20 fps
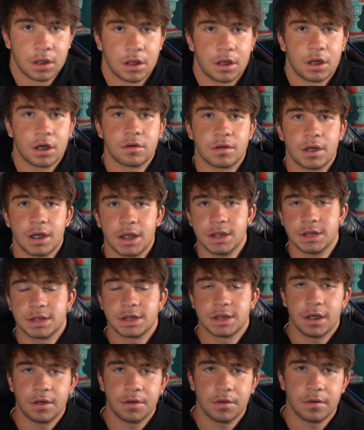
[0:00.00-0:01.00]
All right,
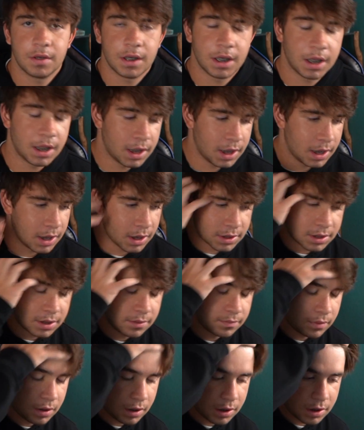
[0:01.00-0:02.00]
so
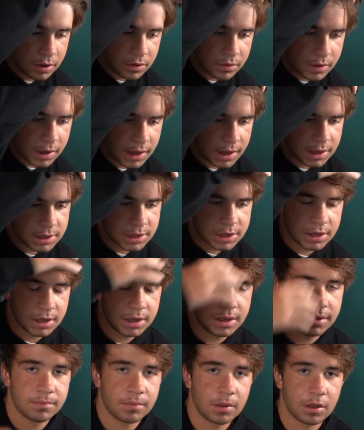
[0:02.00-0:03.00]
tomorrow
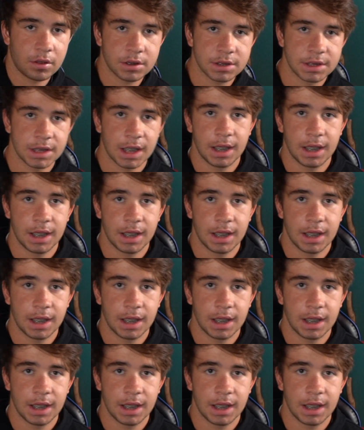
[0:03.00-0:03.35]
actually marks